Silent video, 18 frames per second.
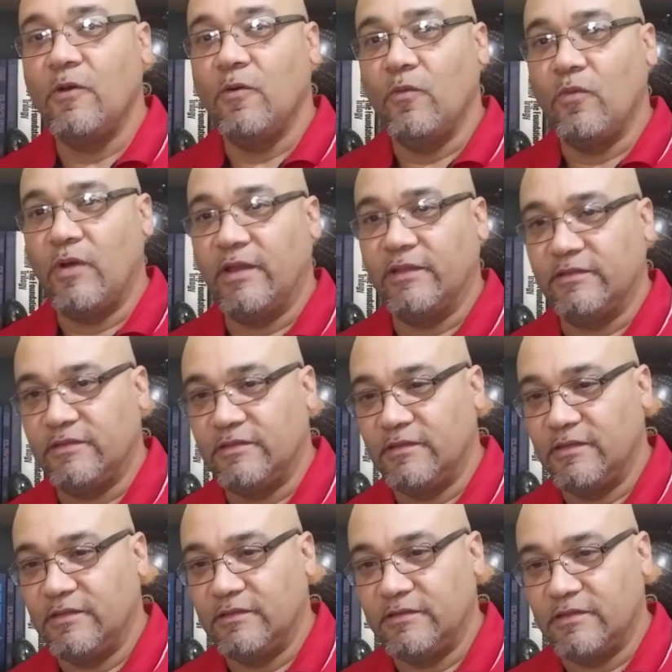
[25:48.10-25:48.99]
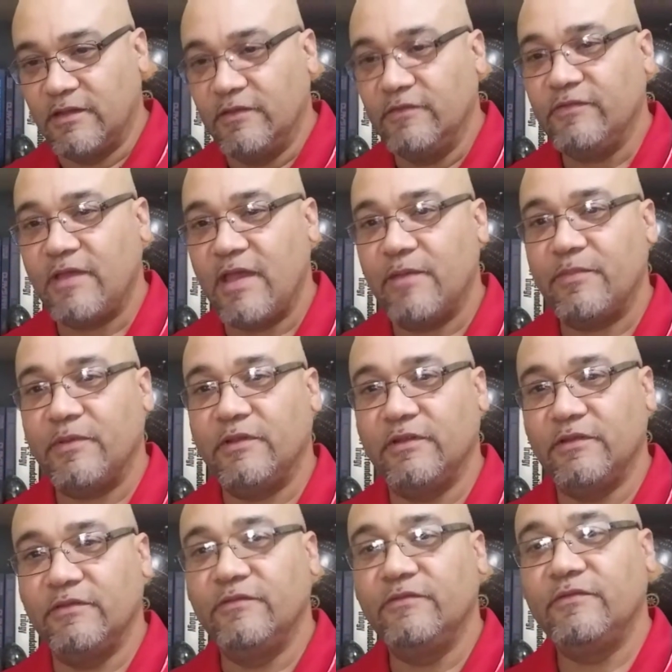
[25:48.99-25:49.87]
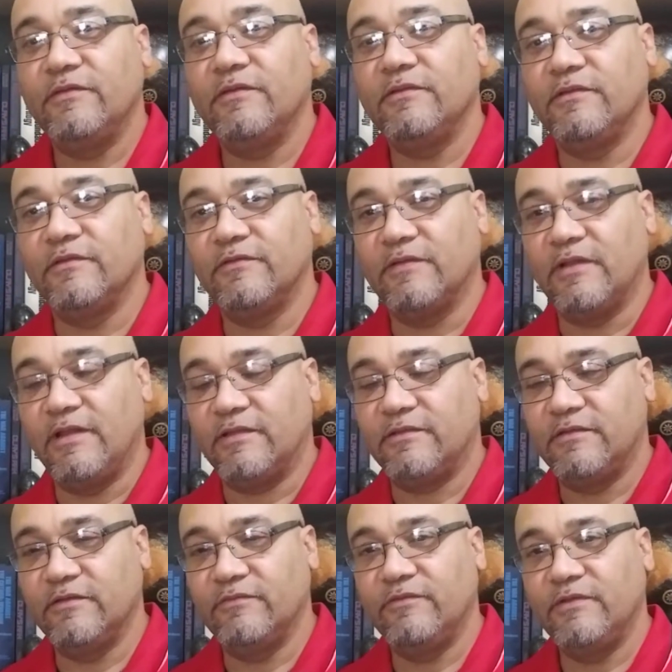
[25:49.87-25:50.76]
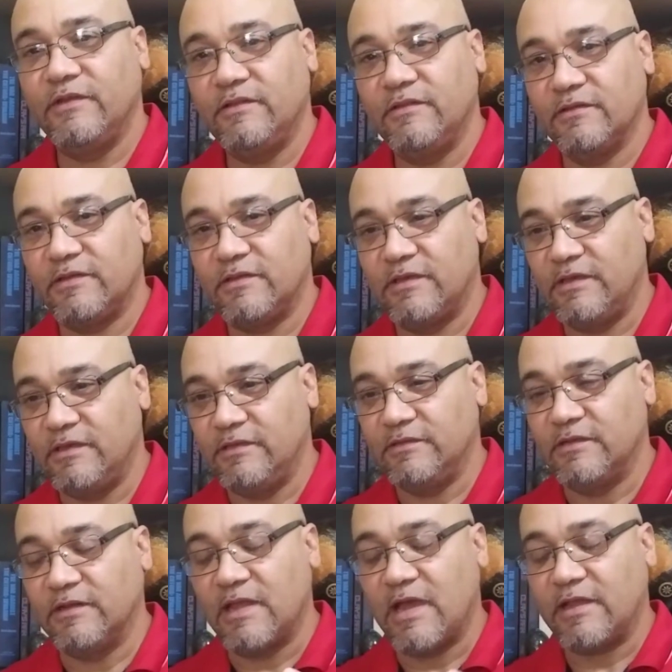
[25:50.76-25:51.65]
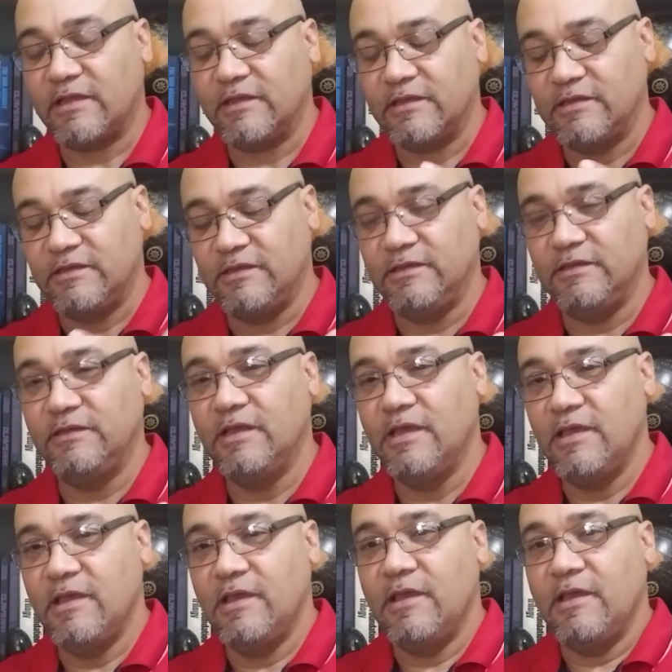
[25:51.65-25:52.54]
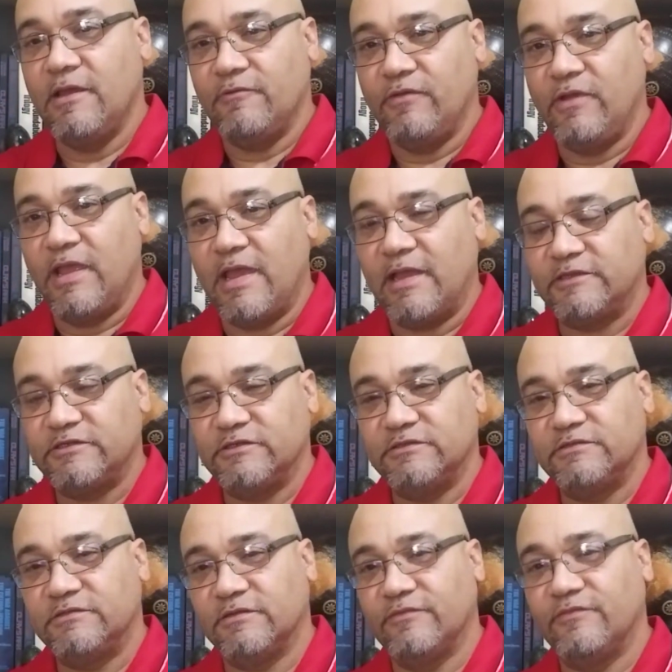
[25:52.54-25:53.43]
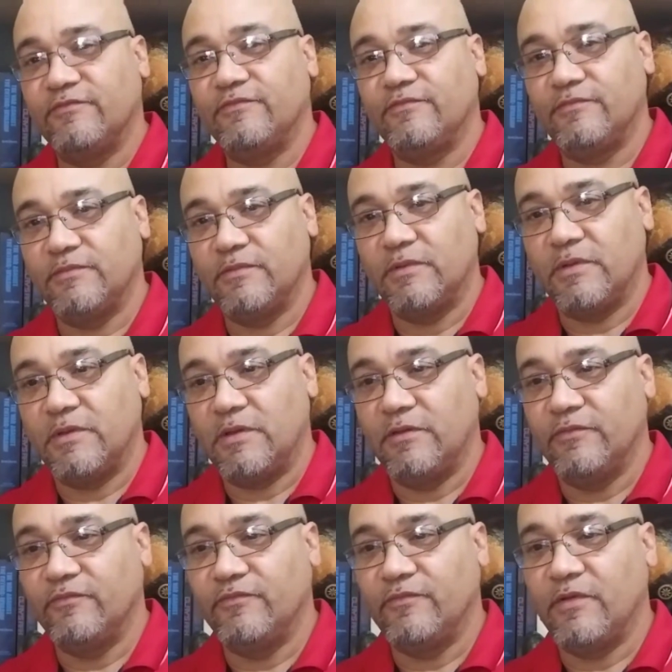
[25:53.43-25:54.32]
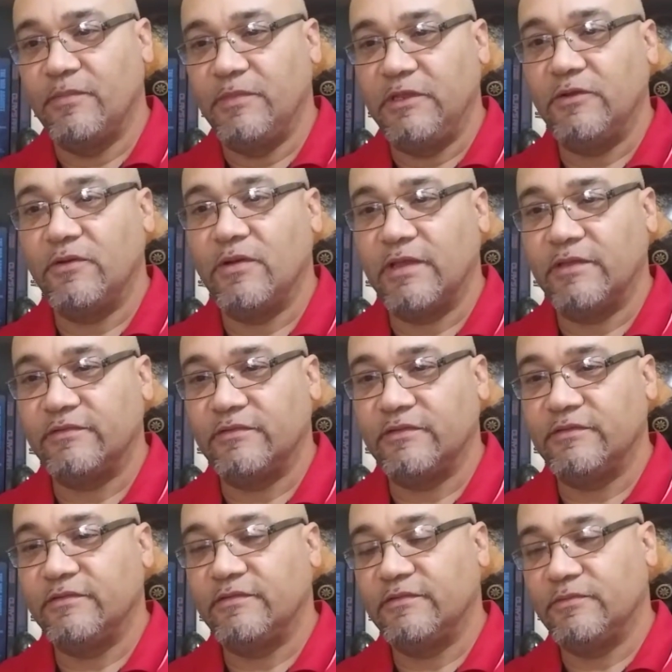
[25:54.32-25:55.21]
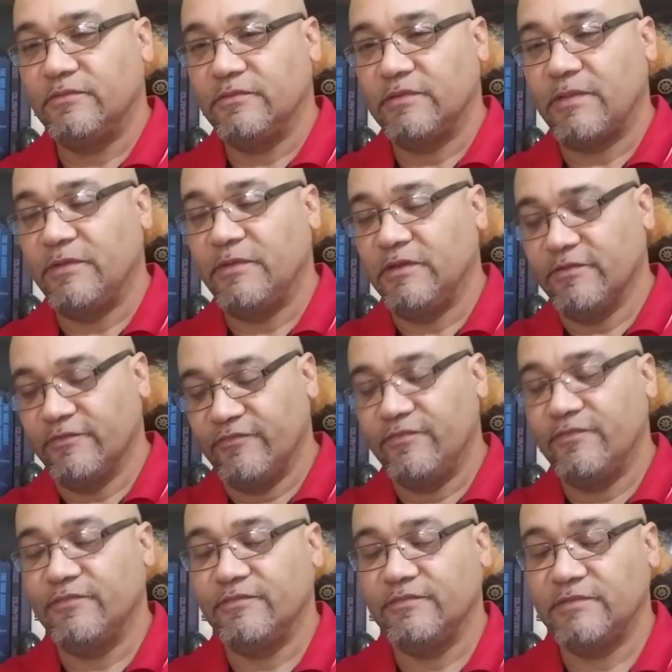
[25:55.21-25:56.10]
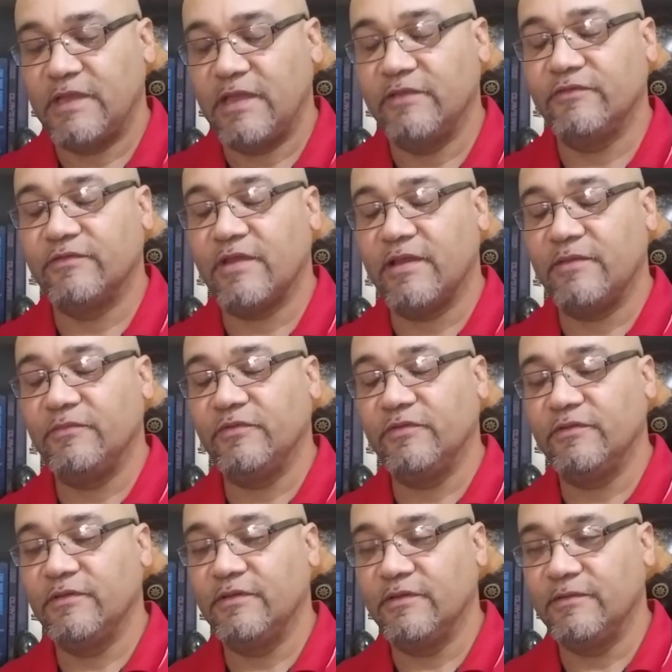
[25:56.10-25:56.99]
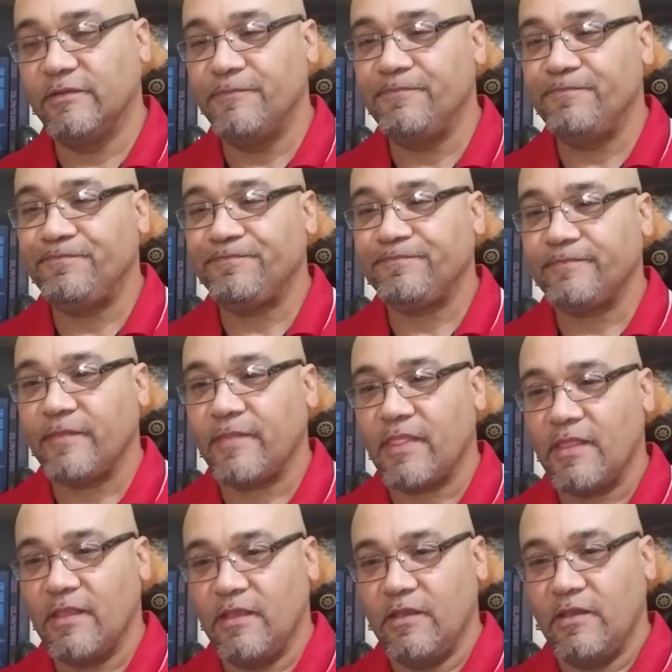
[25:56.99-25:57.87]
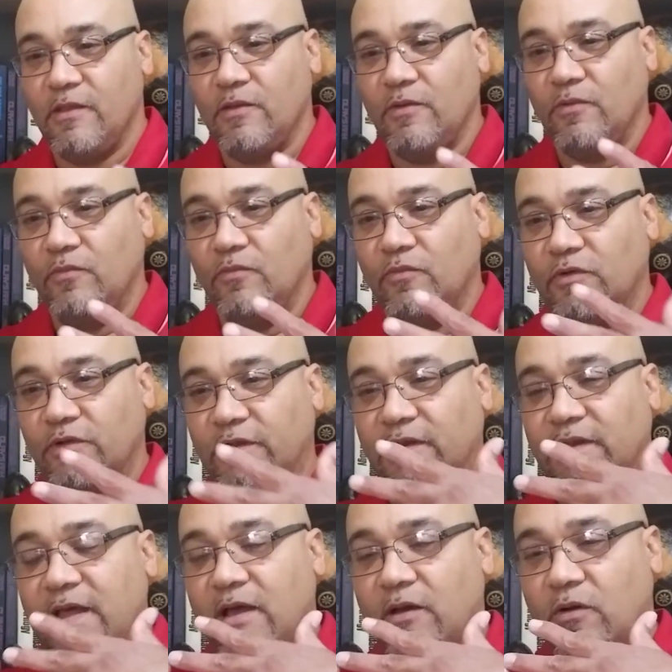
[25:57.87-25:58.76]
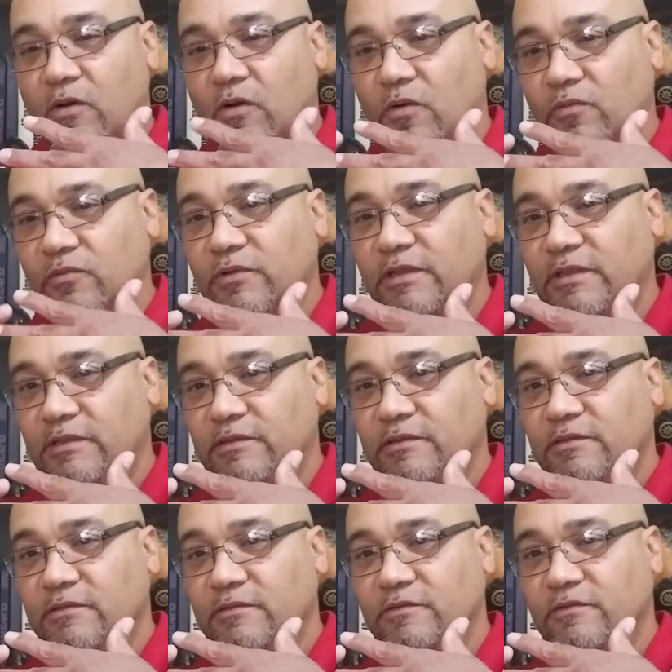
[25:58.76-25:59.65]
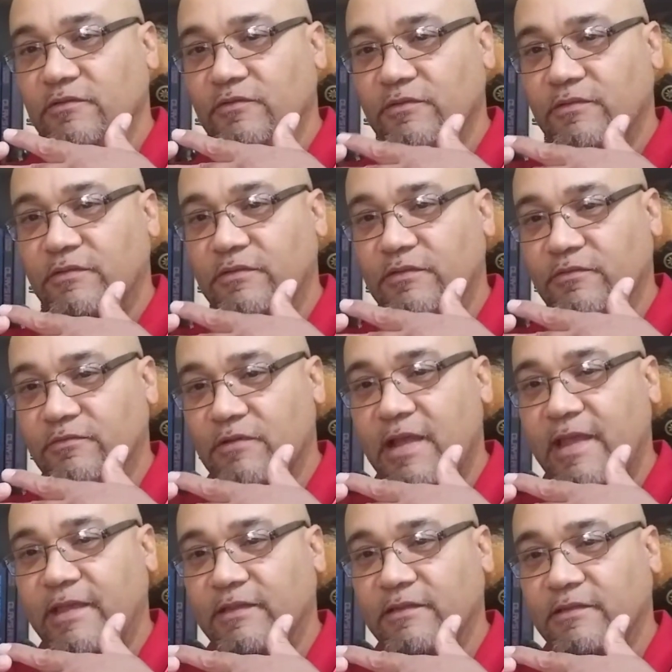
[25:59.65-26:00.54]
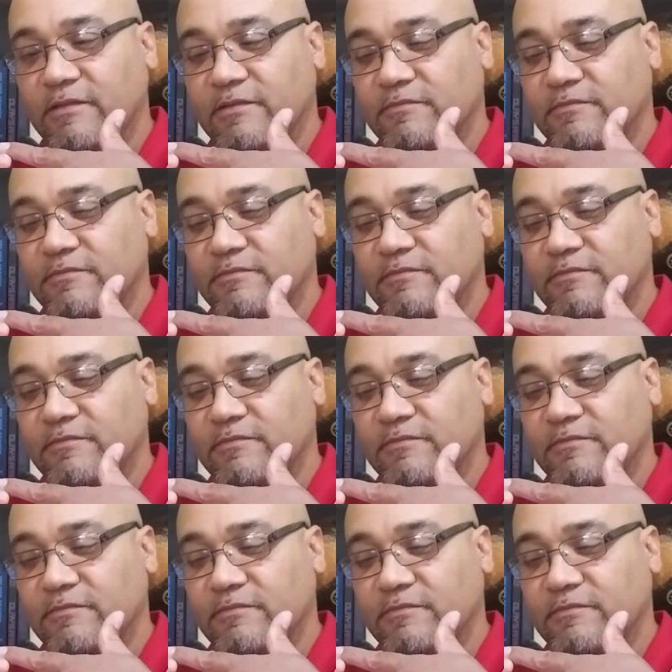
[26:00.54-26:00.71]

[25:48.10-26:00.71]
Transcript: What does happen is the selectivity, the lock and key reactions of amino acids, of enzymes, would allow only the right